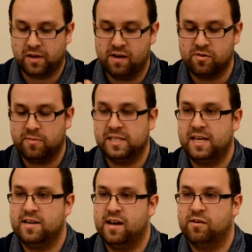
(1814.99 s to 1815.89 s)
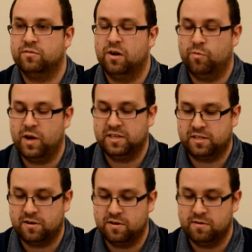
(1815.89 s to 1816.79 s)
I've got my date now, and when's
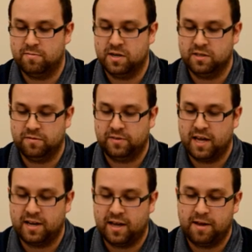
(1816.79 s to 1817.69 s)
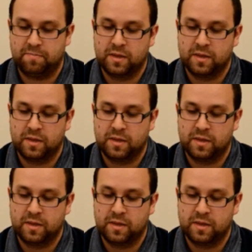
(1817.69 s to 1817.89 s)
the current Martin Luther King Day.